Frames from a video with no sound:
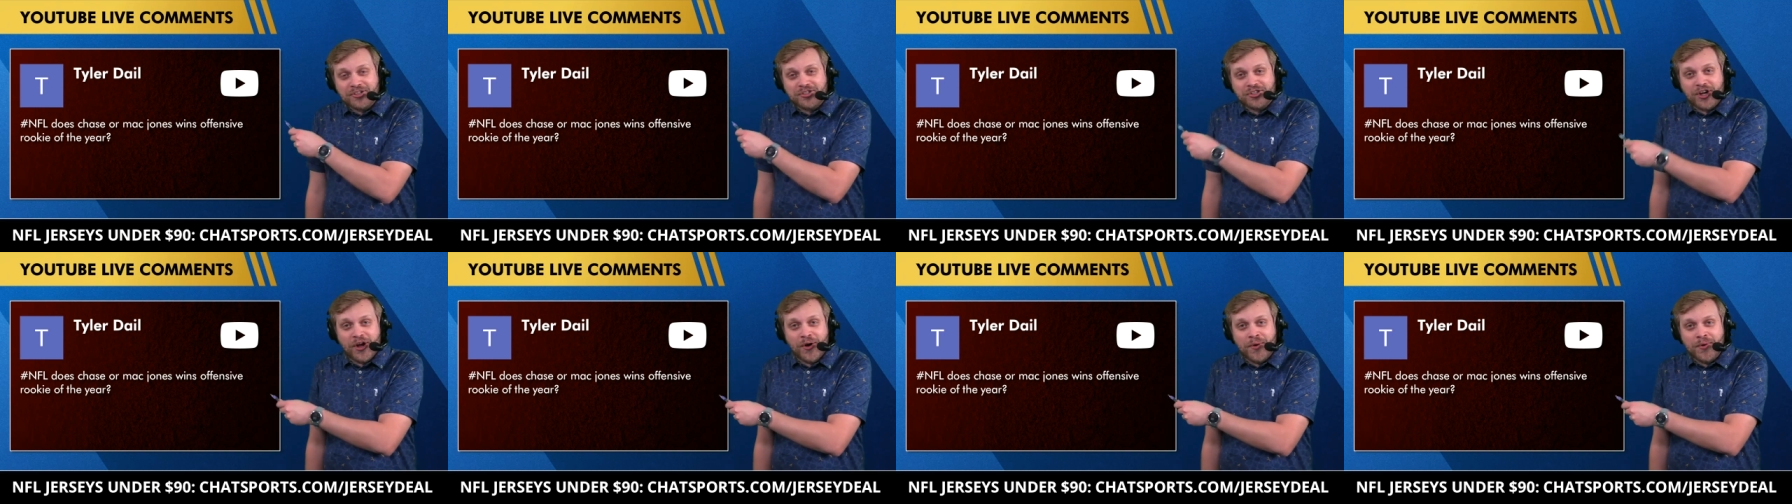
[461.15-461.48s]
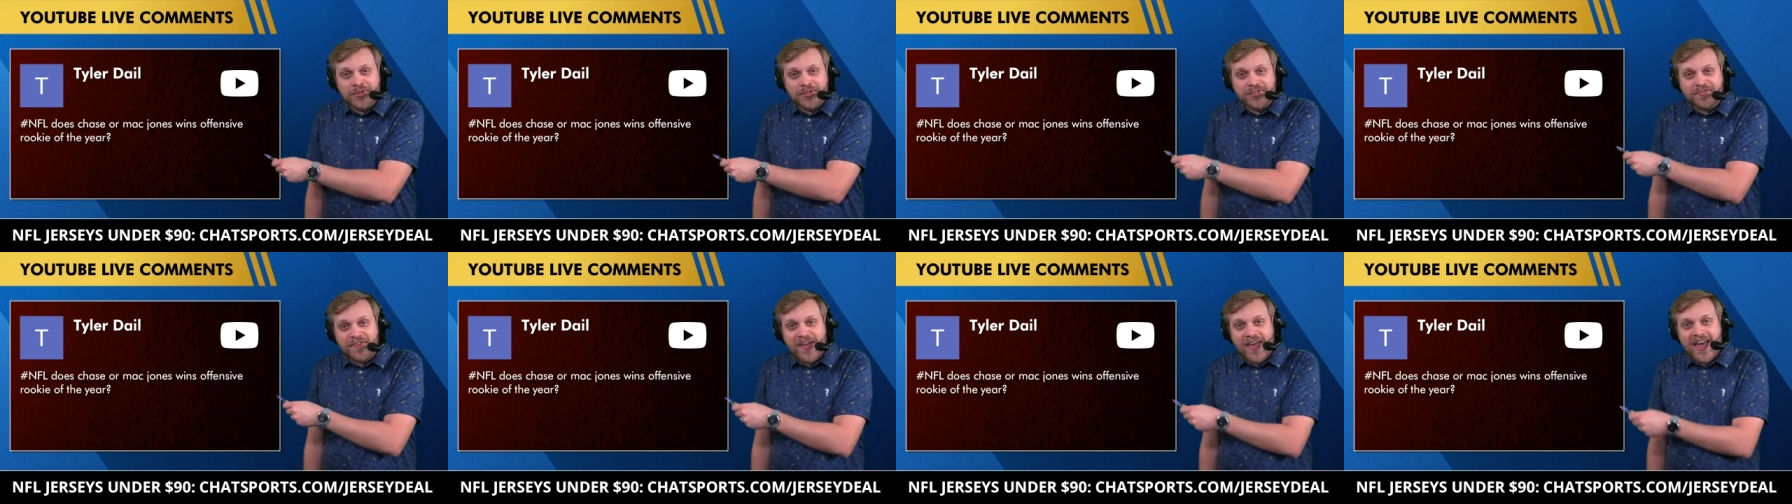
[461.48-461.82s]

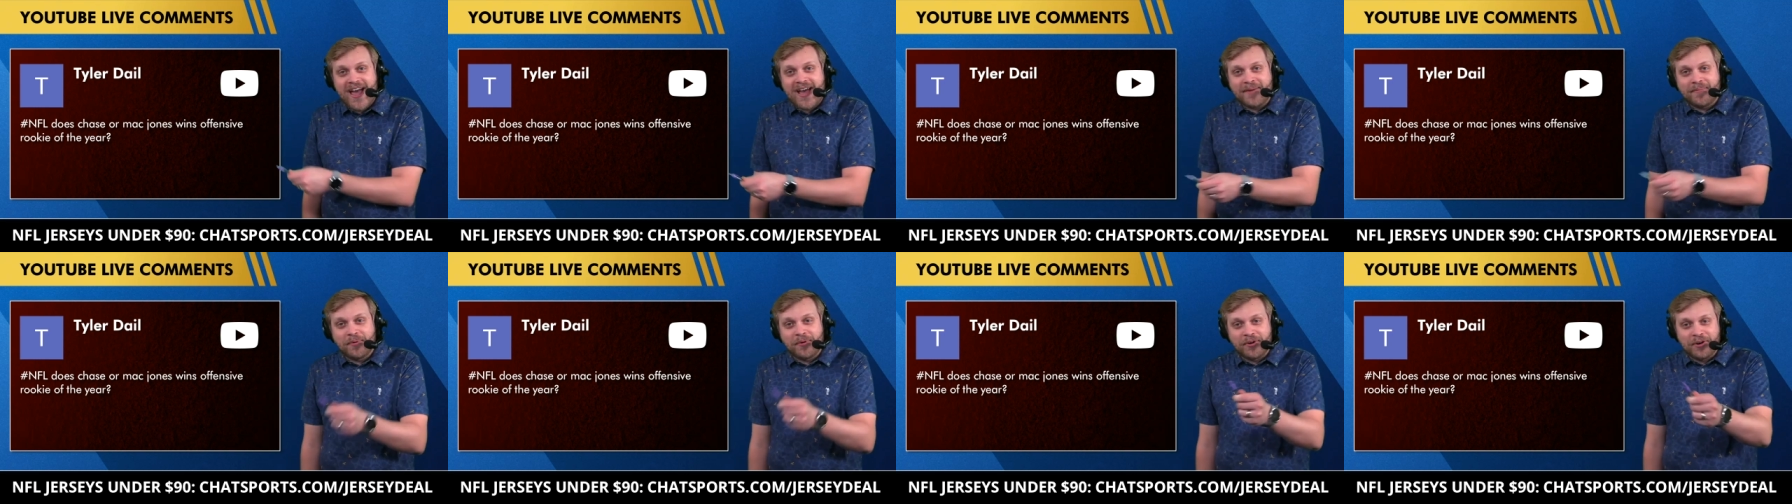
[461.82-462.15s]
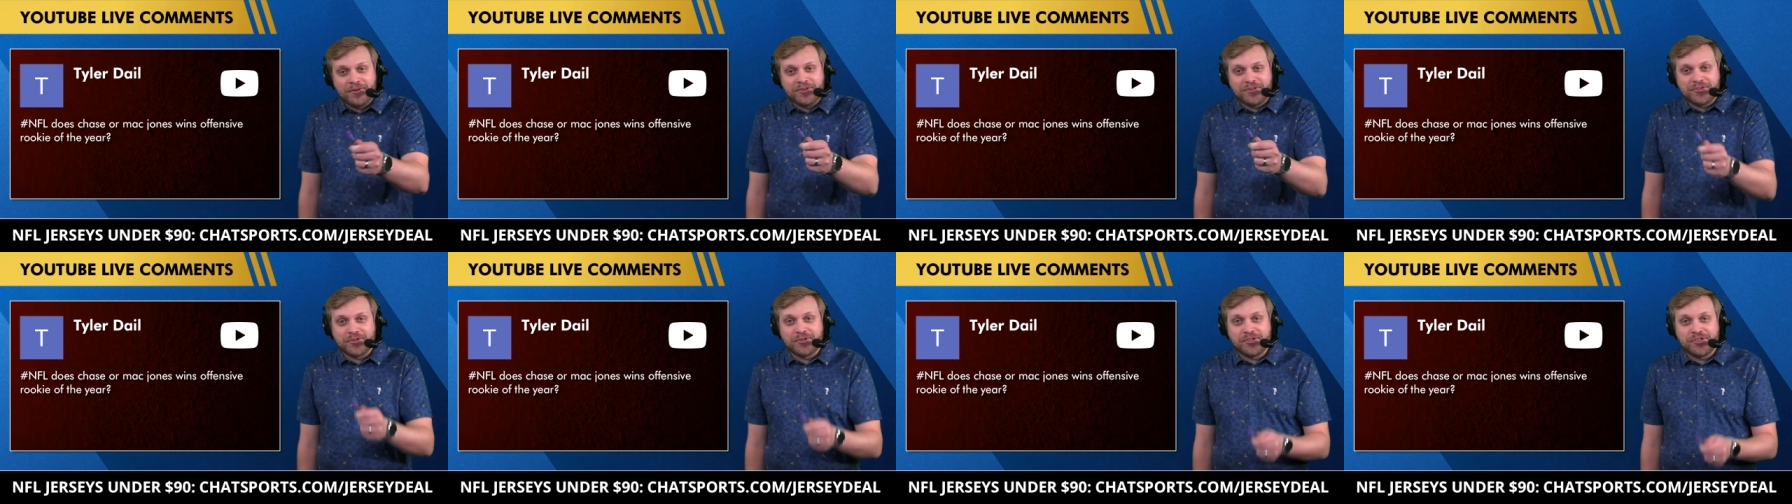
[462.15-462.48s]
Jones fan
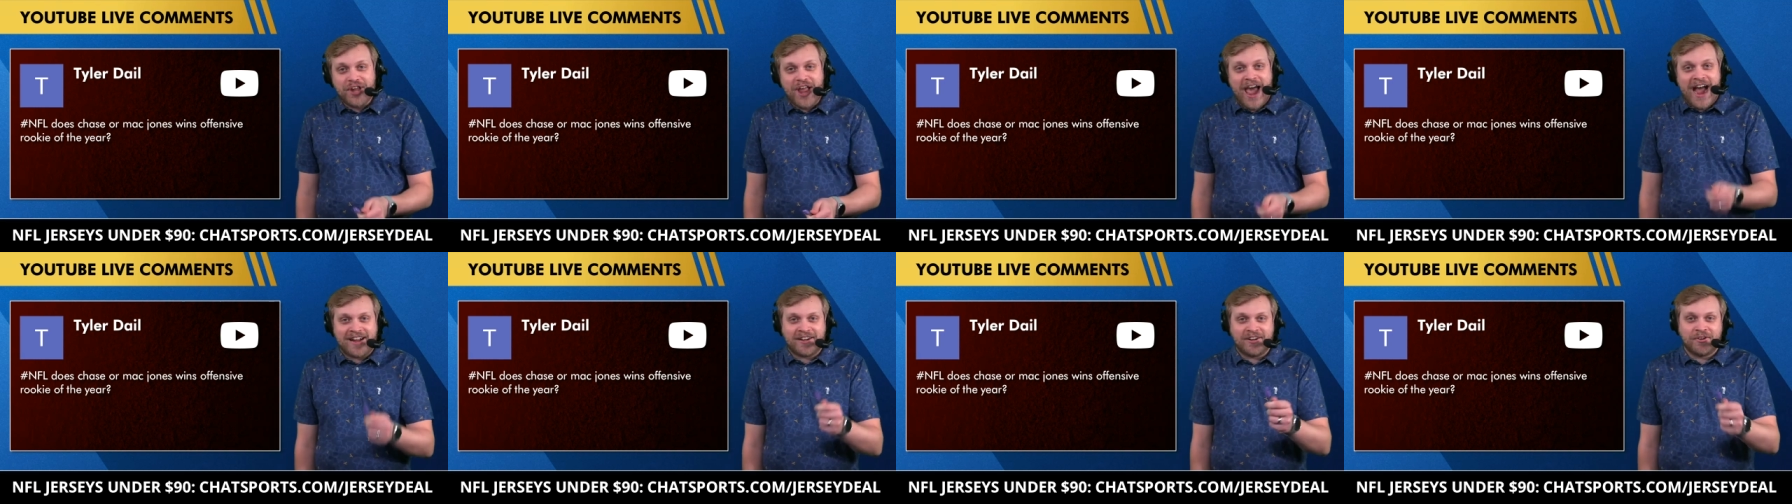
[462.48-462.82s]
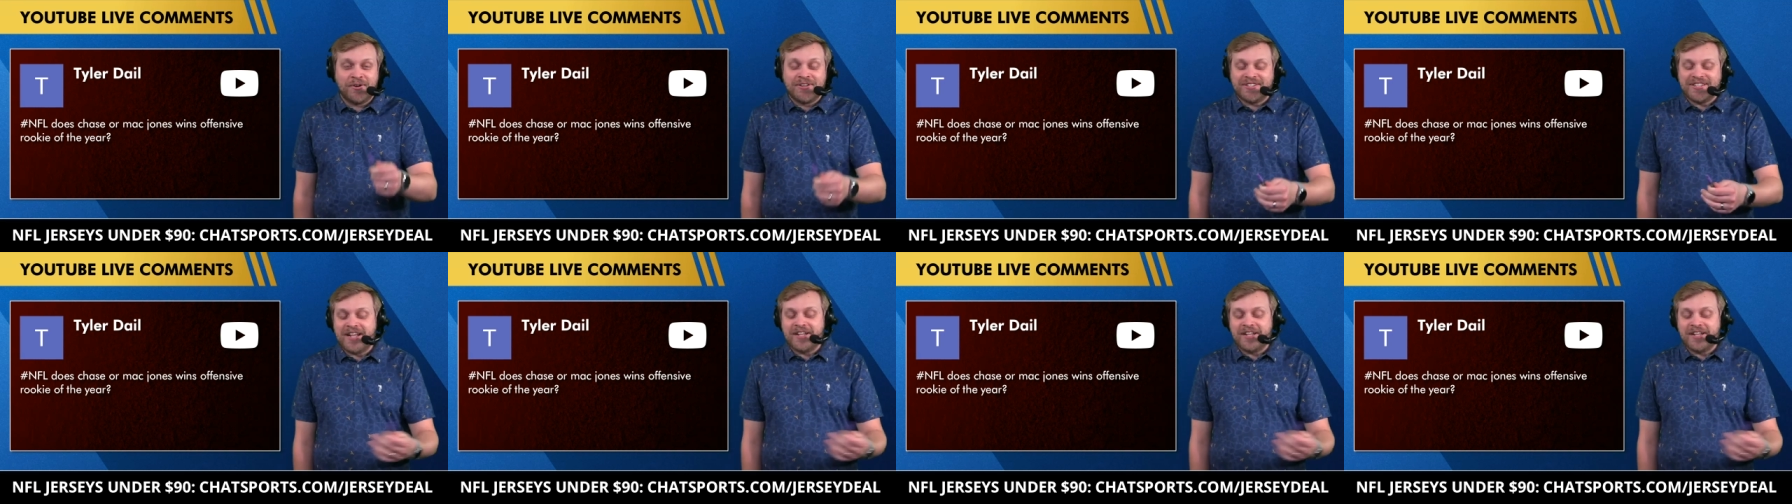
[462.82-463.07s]
producer Jack agrees.